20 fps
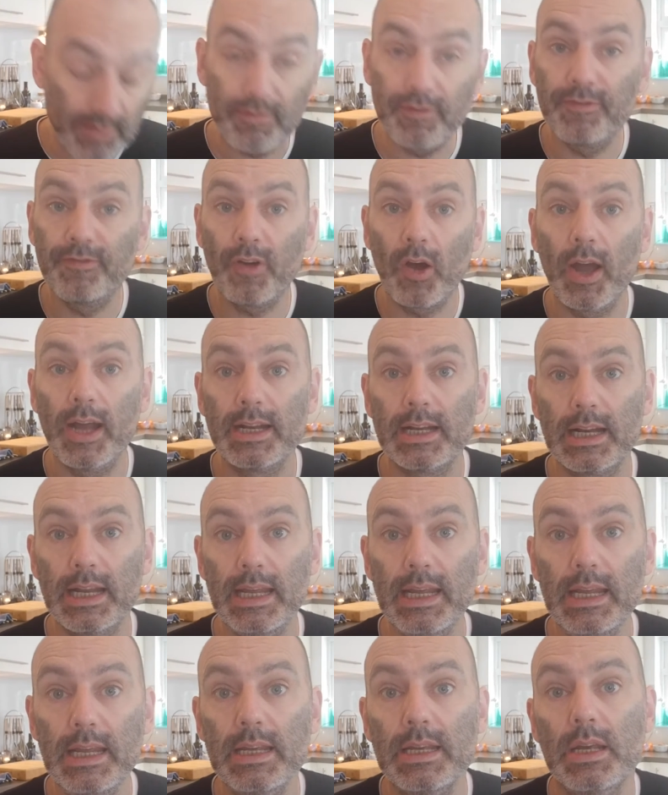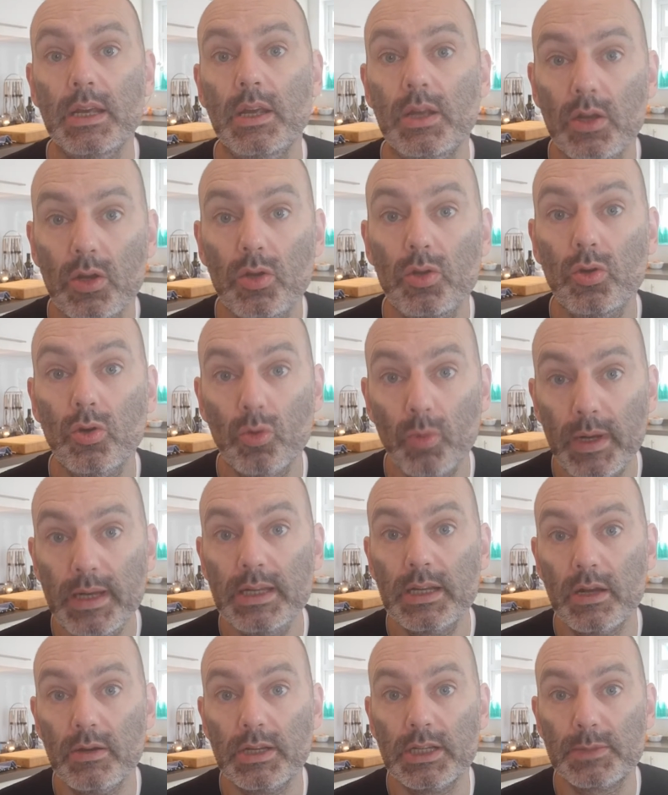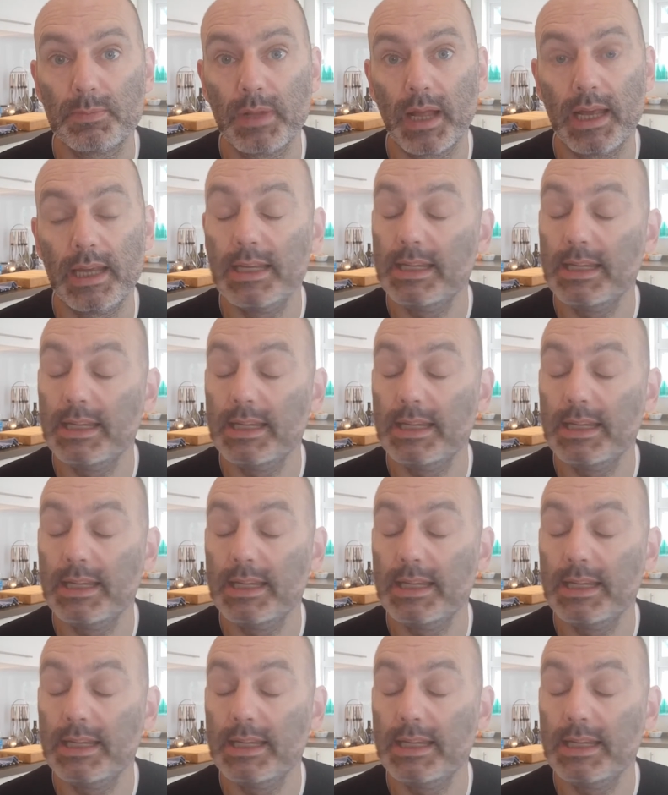finally, your window display.